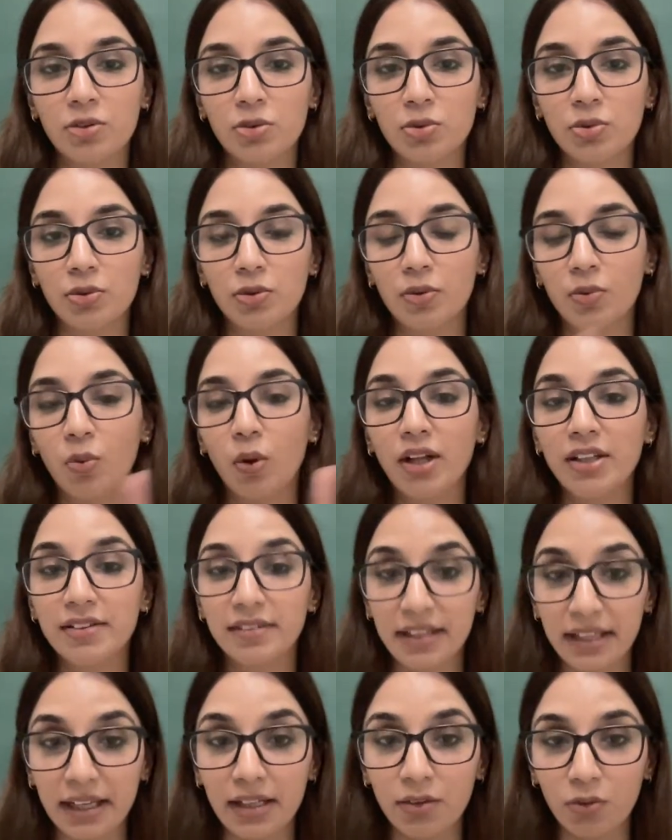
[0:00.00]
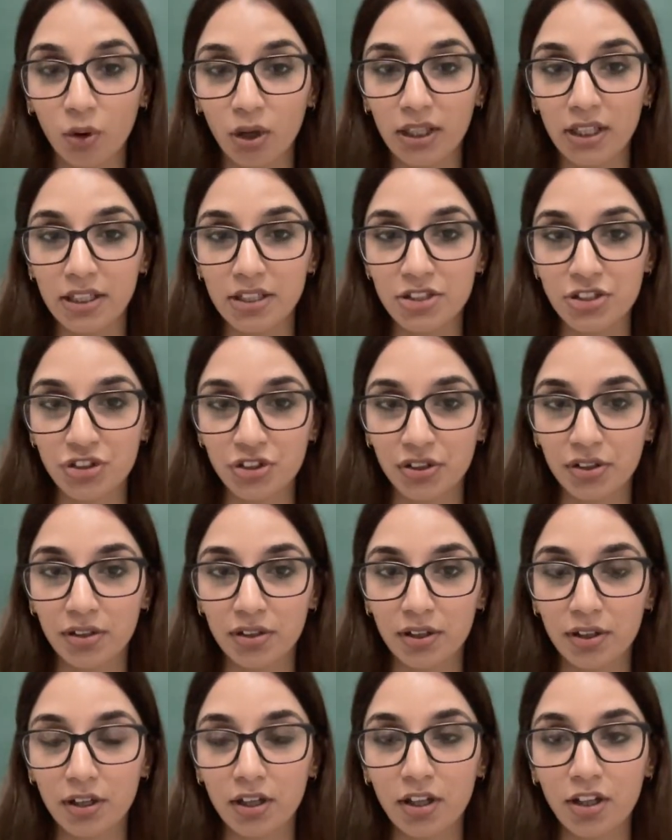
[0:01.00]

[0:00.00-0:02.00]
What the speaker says: to one single violation.